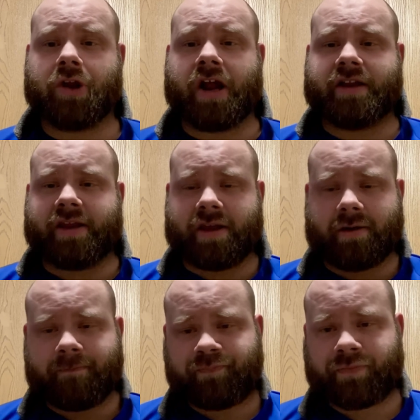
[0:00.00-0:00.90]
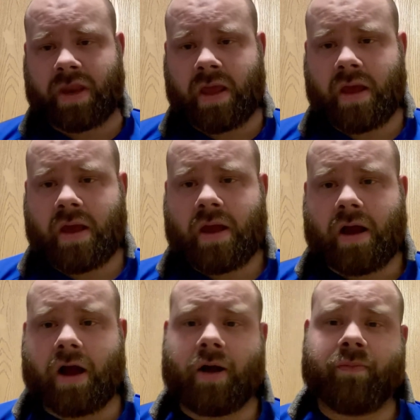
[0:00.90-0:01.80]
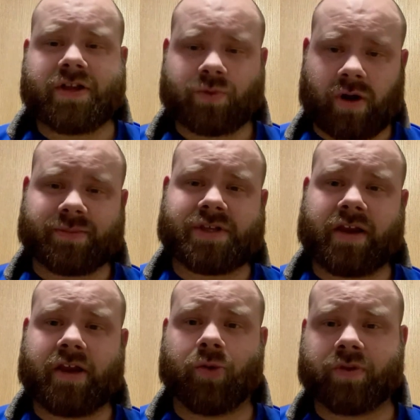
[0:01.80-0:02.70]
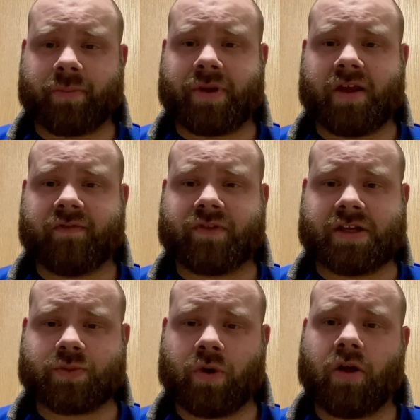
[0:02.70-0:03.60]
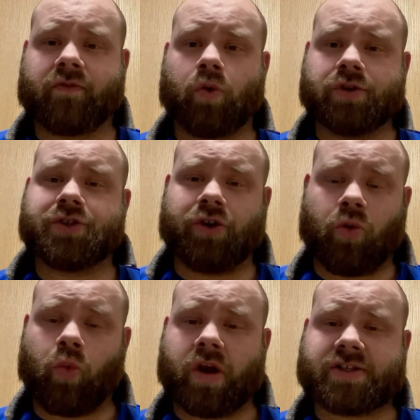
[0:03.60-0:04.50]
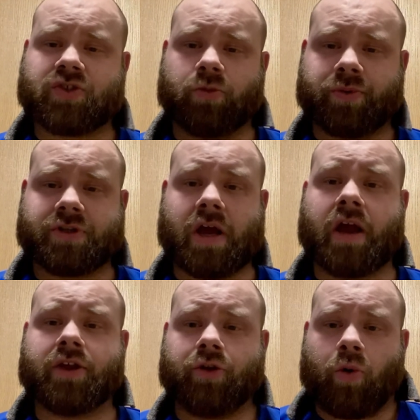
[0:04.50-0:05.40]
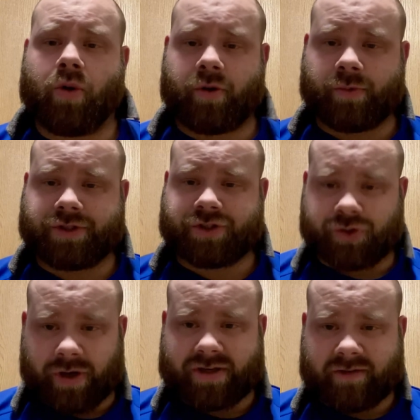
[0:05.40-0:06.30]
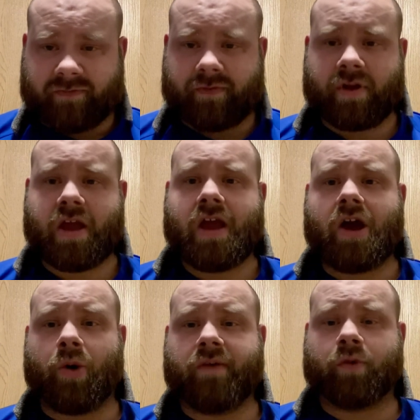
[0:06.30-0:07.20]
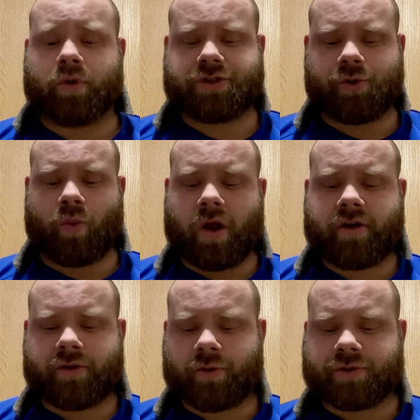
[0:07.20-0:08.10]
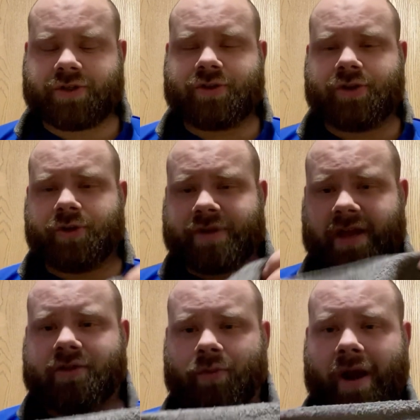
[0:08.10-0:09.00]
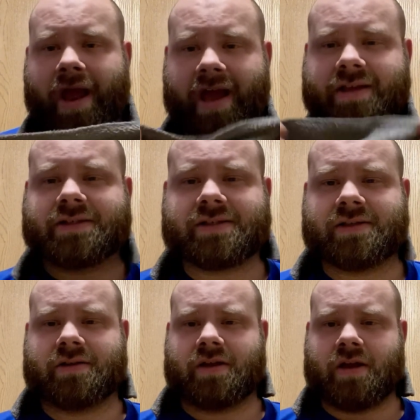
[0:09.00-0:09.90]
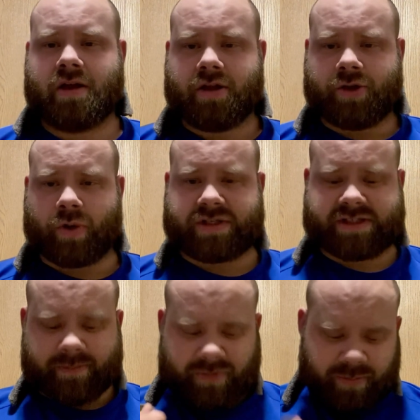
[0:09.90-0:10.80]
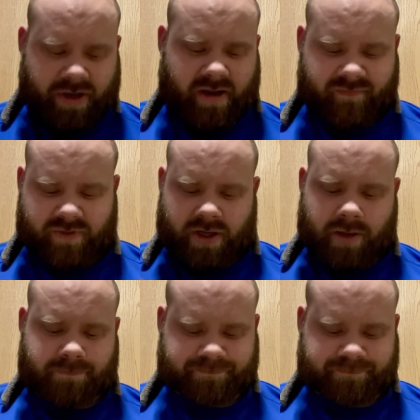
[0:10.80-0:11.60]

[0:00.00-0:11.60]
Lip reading: idea. That's what I'm saying here with the PFD as well. Of course, you don't want it super tight. You don't want it restrictive. However, what you want to do is you take the rags, you unzip the PFD,